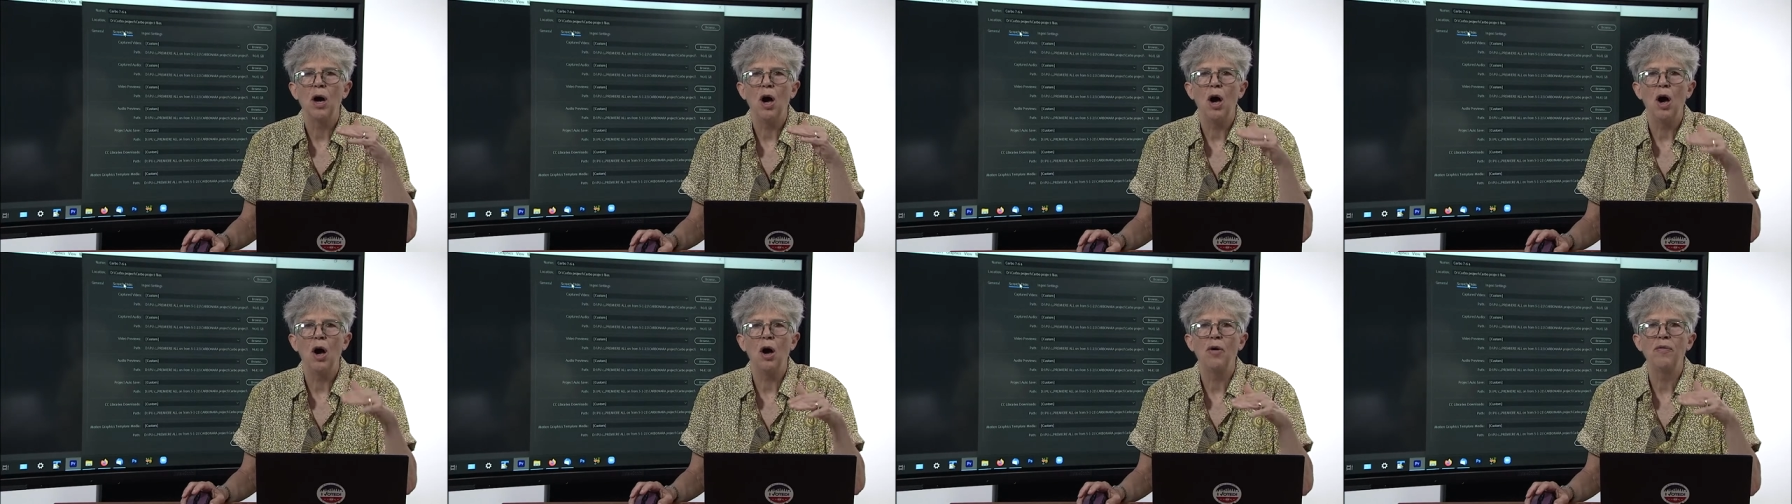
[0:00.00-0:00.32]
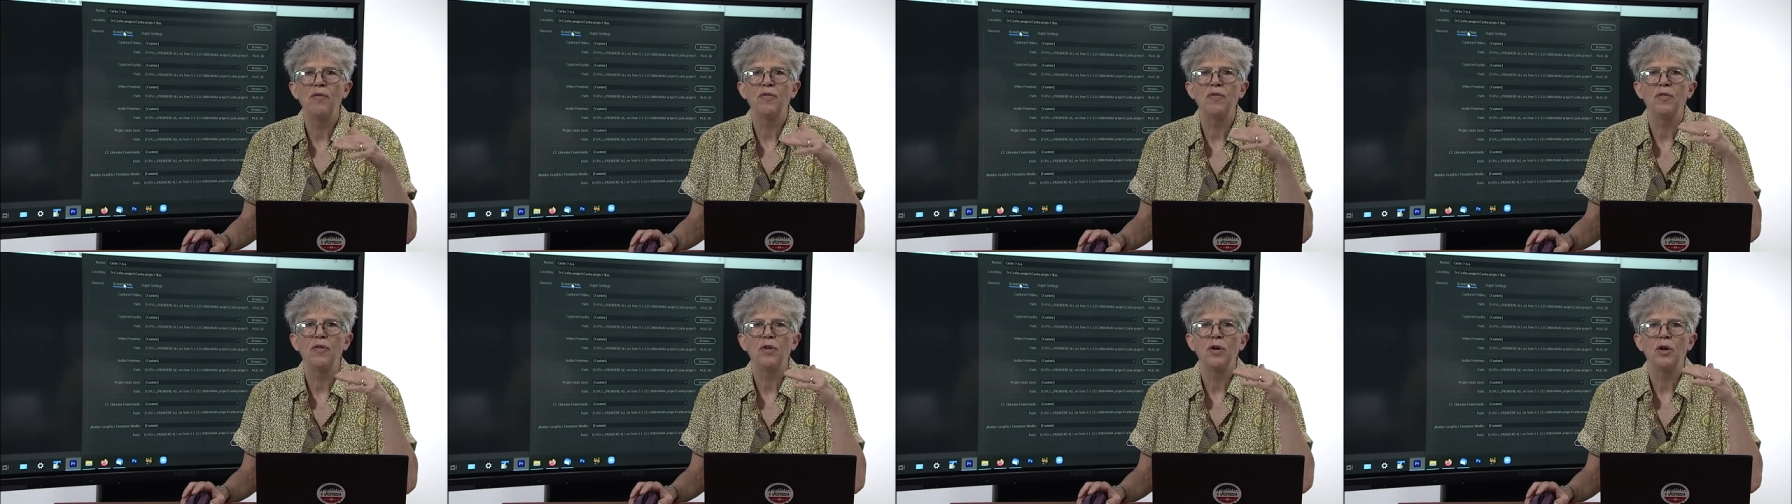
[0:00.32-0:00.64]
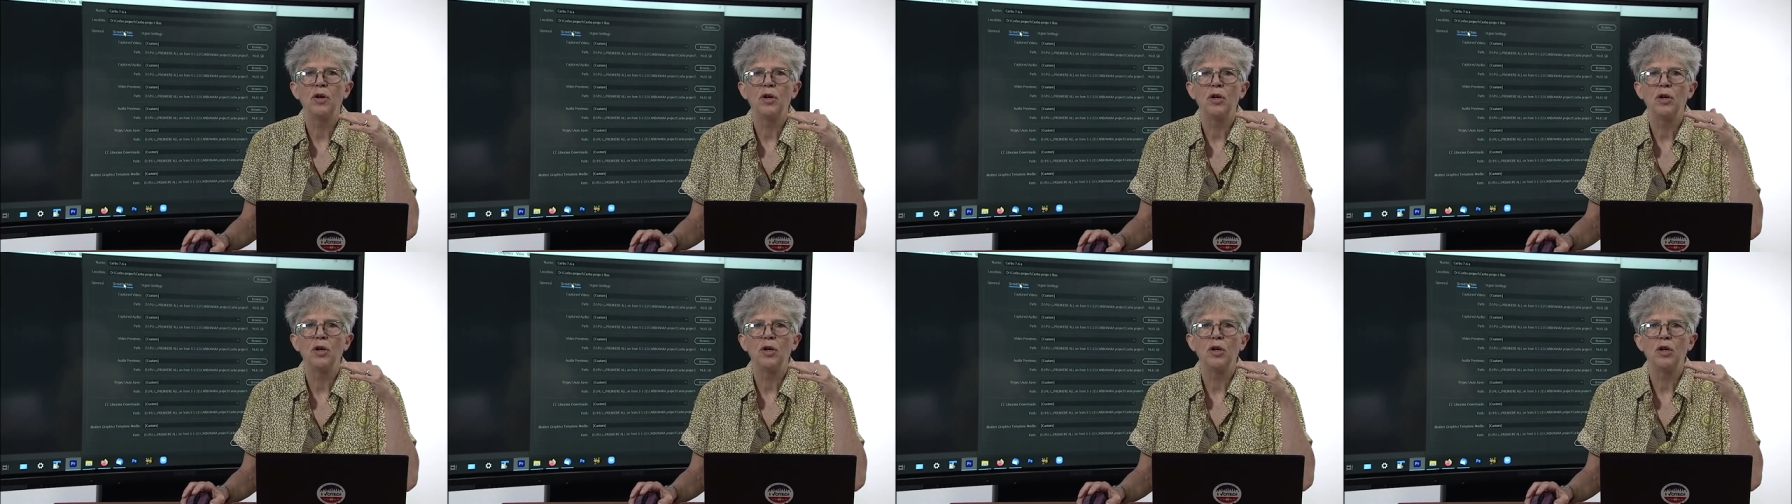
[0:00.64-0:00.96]
of
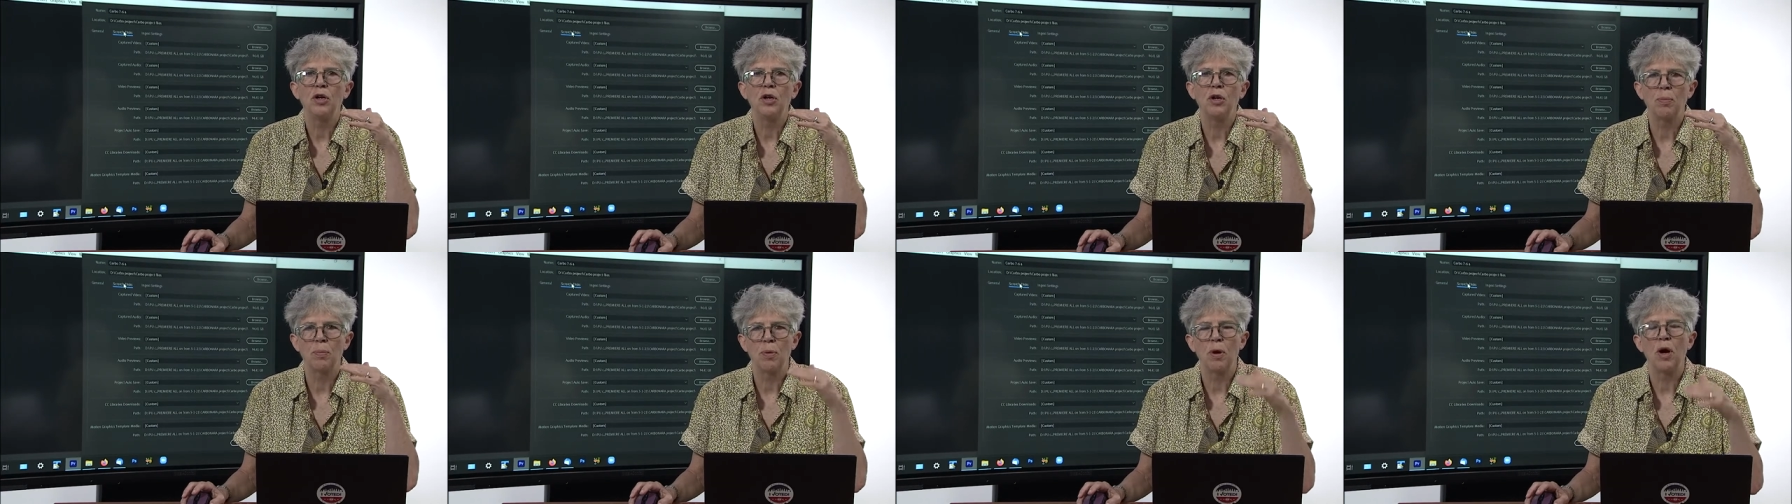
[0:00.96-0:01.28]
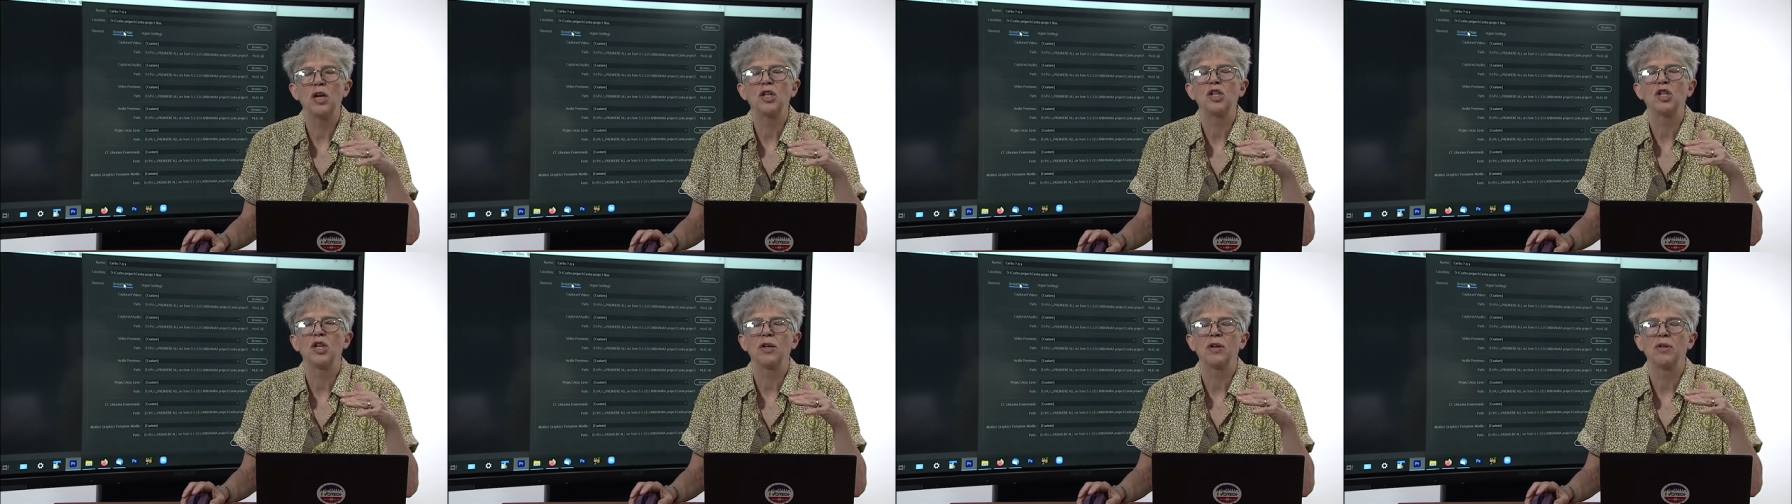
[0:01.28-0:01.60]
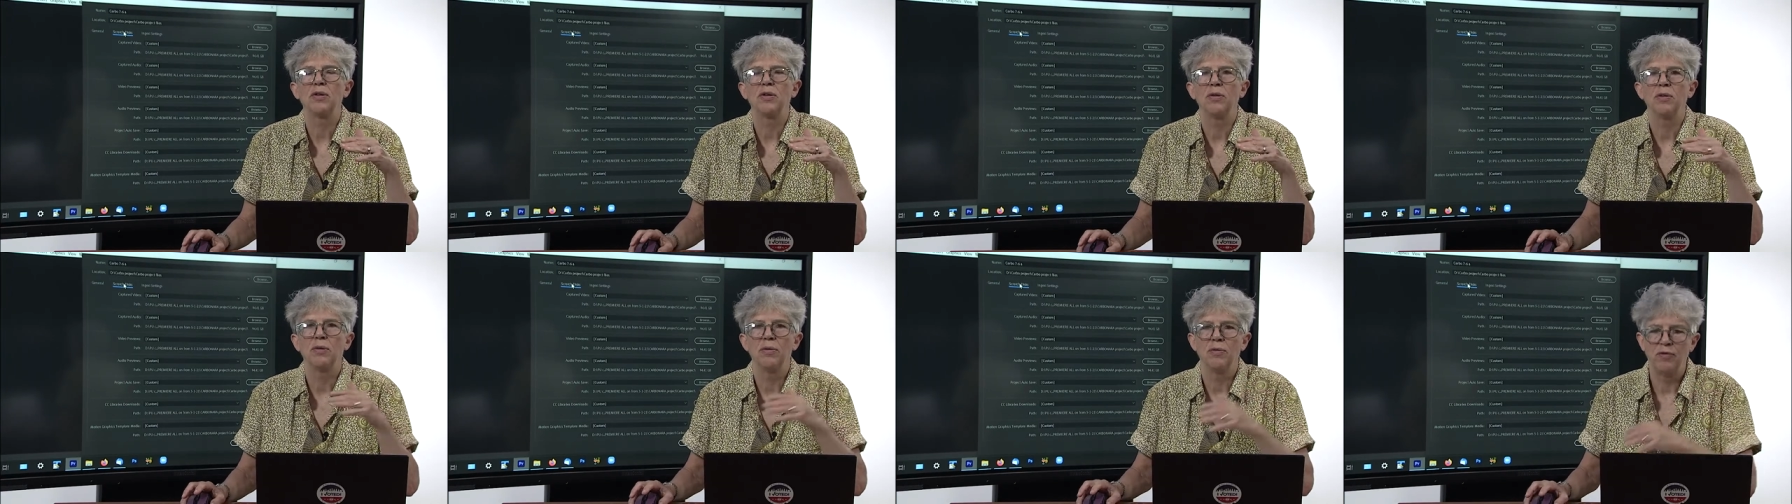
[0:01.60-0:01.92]
your
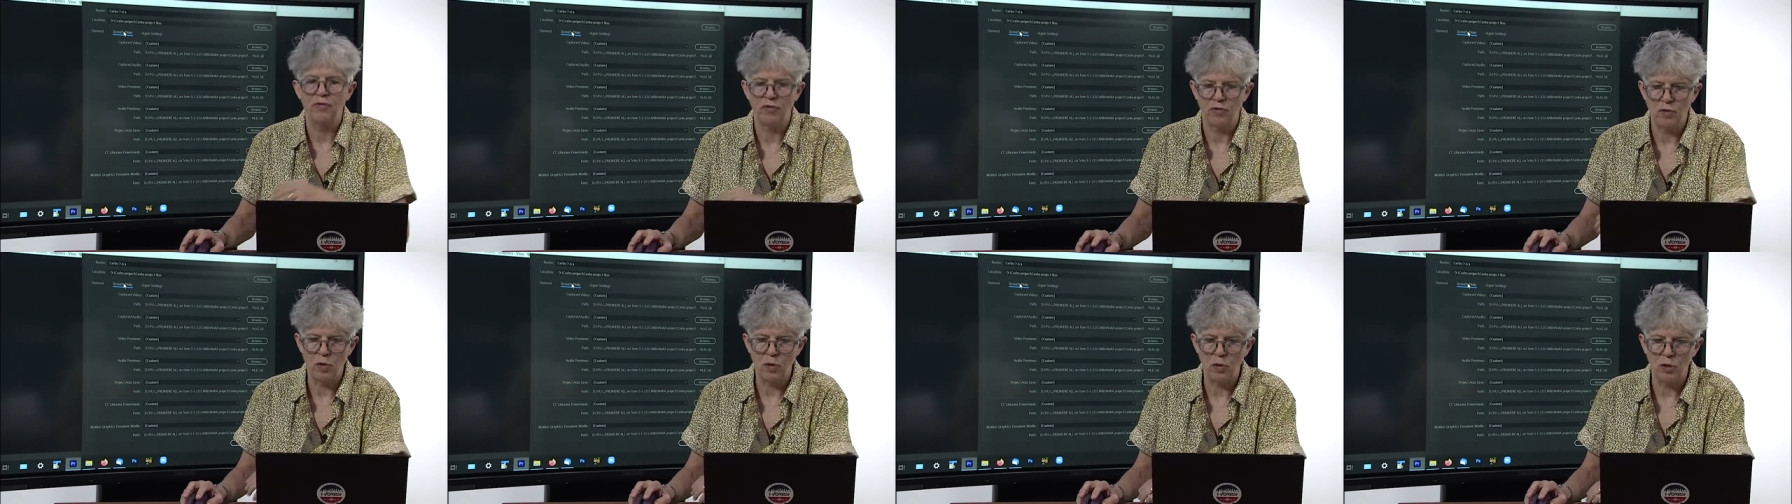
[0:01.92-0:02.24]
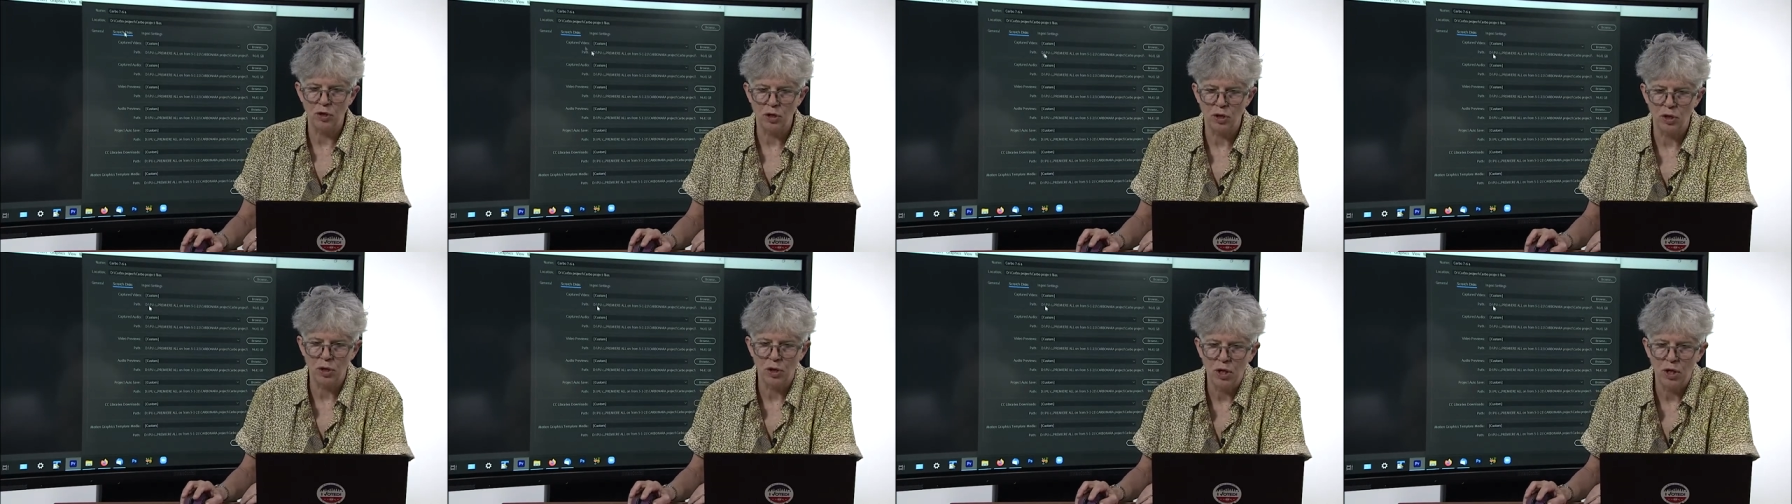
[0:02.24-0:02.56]
project folder.